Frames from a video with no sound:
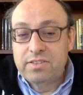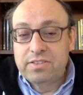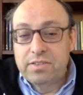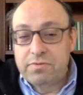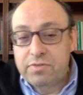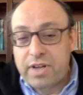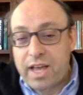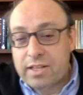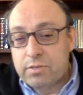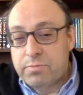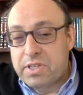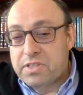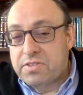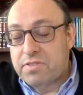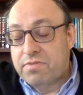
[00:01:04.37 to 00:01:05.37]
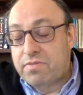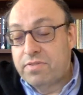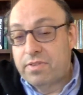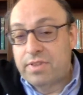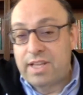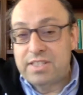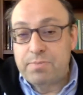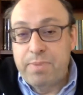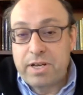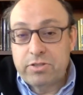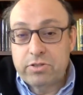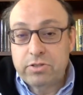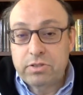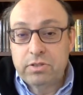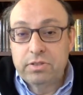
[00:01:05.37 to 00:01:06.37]
to different elements of that
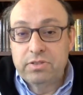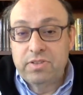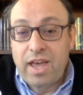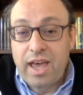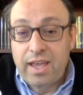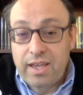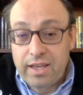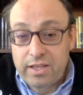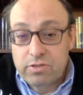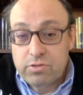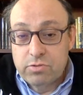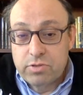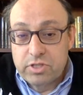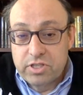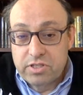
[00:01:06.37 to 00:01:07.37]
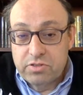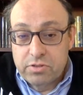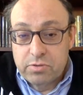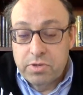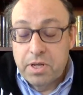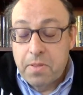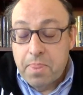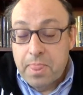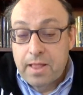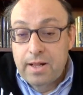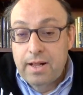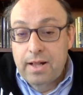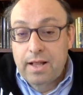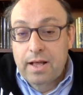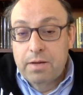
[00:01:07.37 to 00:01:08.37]
special day in Jewish history.
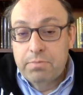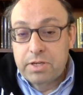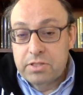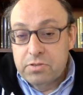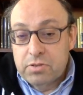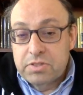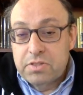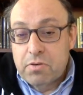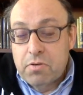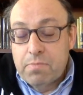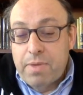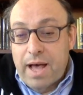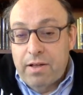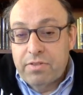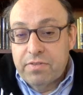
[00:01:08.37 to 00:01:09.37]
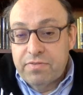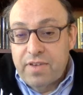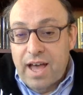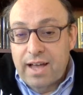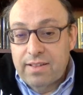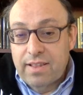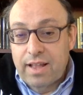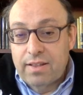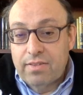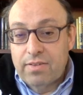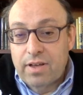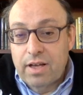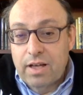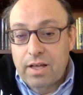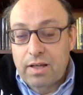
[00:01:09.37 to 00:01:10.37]
But it's also about the fact that
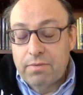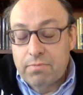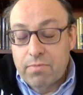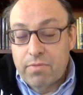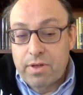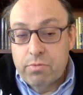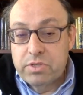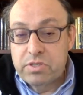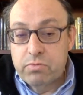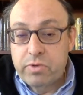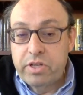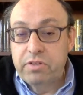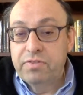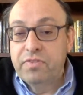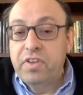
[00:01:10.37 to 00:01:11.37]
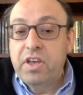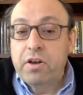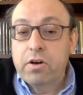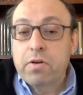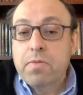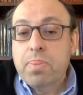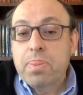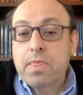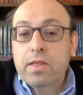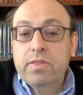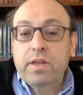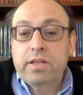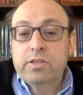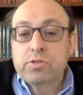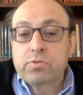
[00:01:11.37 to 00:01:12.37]
there was a real fear
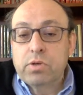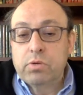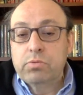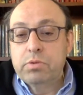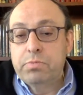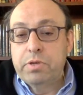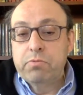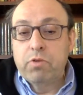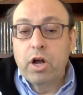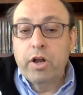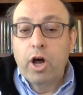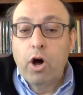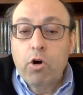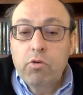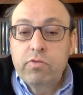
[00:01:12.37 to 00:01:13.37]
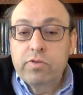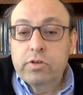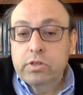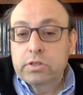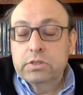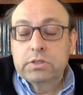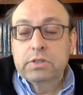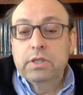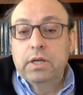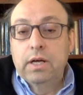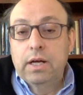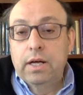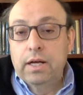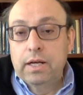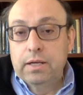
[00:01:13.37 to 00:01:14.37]
that Israel would be run over
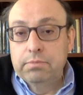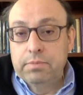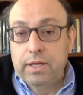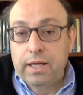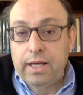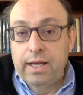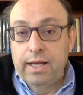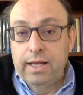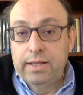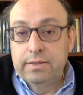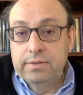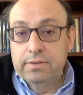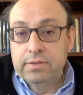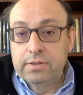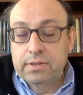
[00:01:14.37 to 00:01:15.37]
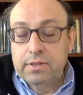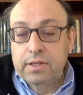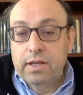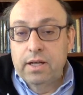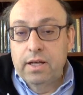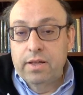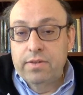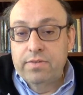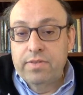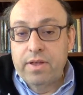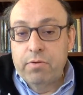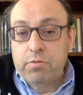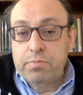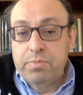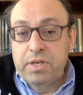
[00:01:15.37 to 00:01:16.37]
and
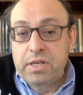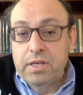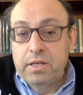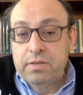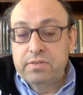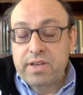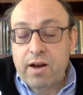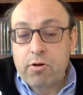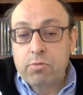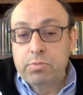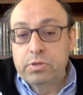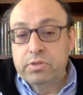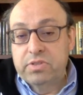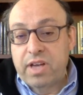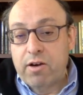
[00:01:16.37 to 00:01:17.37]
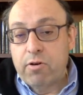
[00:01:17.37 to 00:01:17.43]
there would be terrible